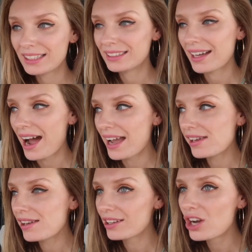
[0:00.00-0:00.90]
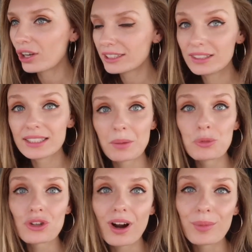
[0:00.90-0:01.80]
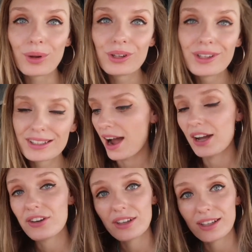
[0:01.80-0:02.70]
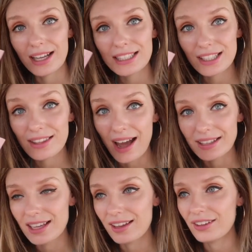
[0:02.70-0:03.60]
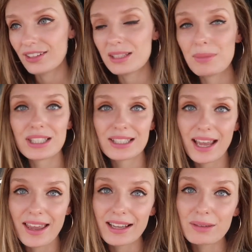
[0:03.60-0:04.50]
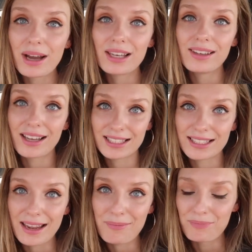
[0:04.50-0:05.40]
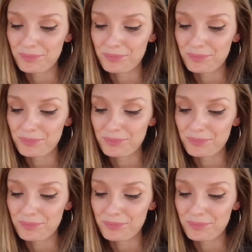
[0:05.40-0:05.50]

And I got into some trouble. I realized that there is a mistake in my last name.